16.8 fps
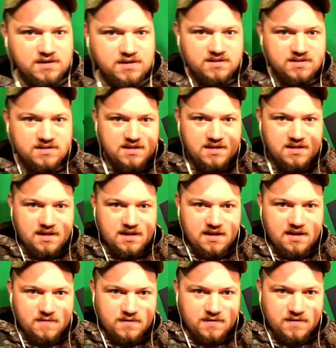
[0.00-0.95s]
see. I
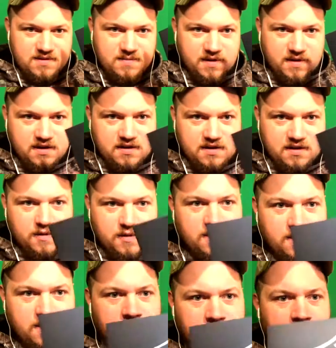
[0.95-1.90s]
can't really see my camera.
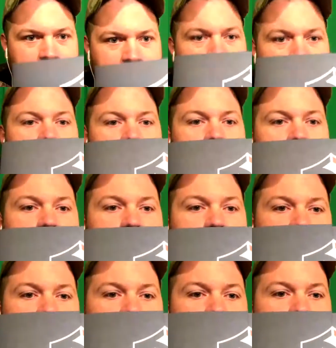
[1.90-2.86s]
There we
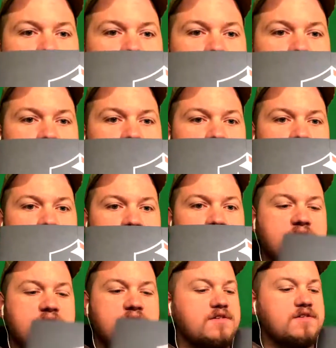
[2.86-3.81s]
go.
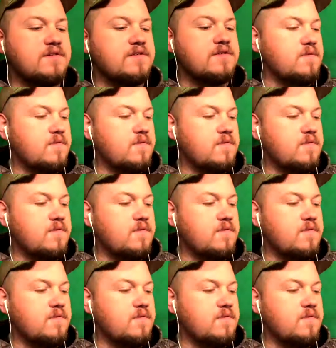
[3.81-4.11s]
They send you a little